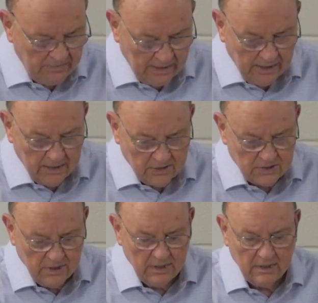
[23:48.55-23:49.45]

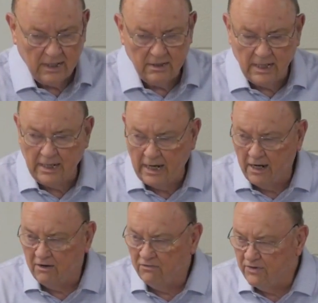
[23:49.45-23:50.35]
is that they
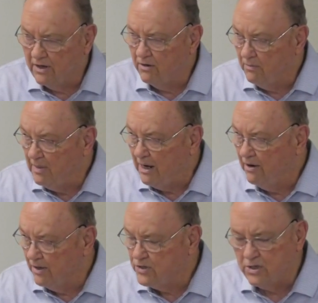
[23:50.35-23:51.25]
have their
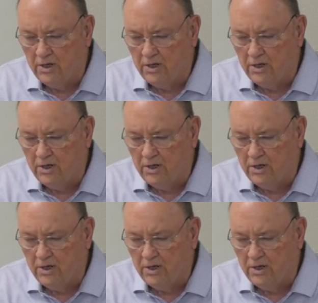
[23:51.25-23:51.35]
marriage